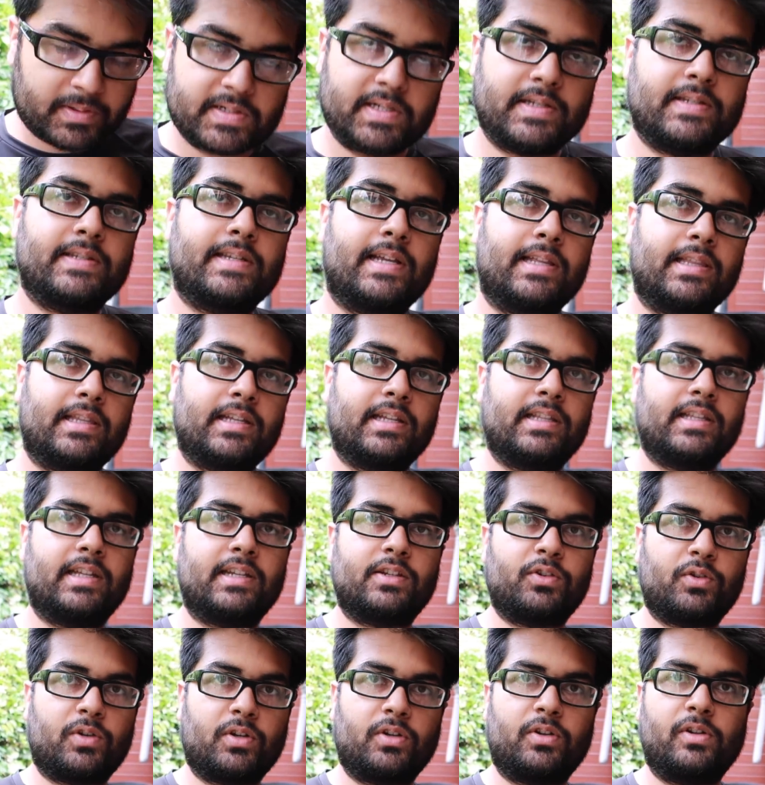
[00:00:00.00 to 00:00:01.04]
person said there
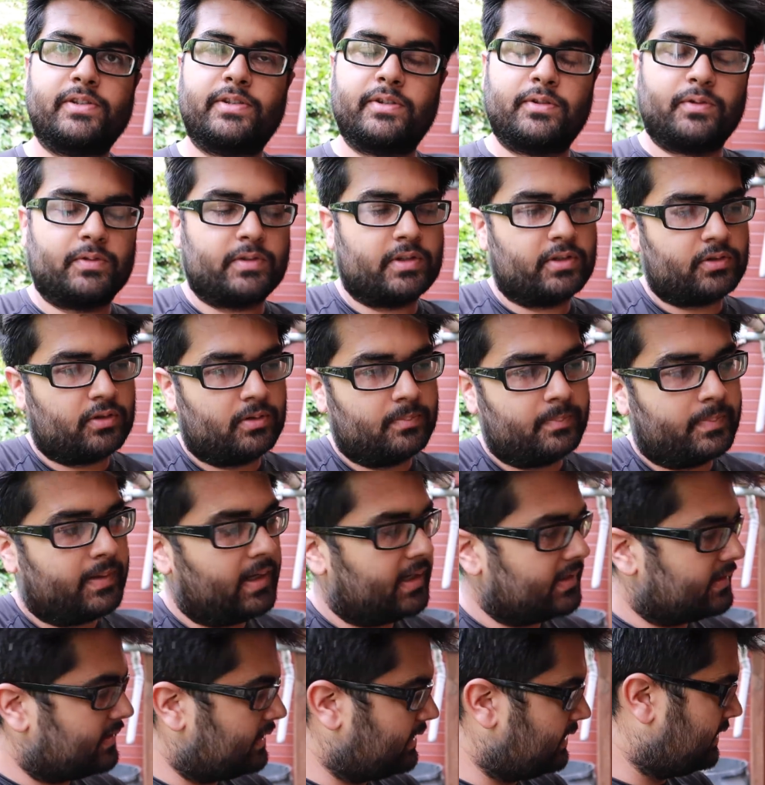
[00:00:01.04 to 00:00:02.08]
that you can also use it on
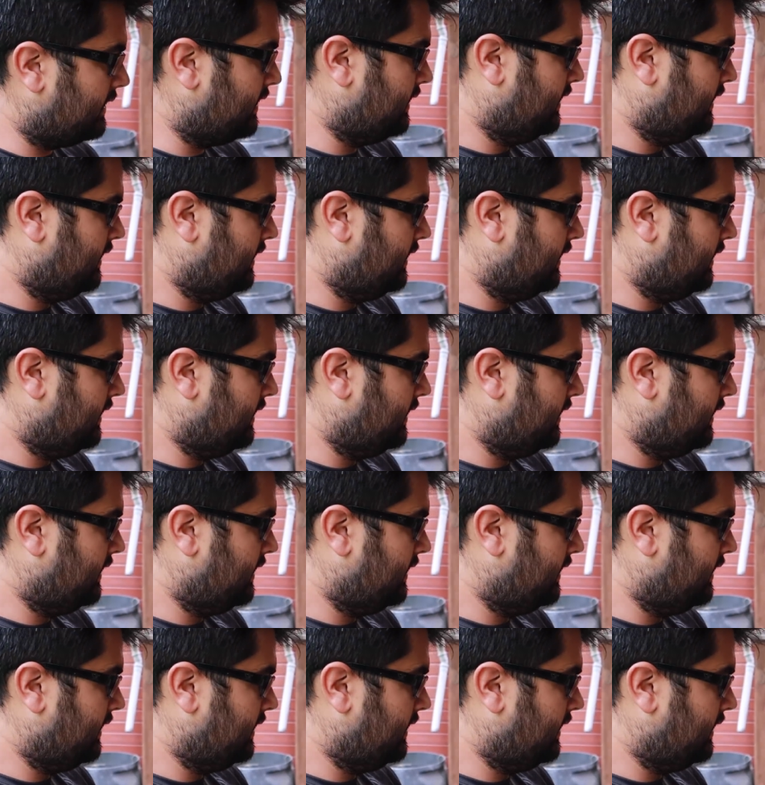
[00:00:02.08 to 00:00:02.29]
plastic,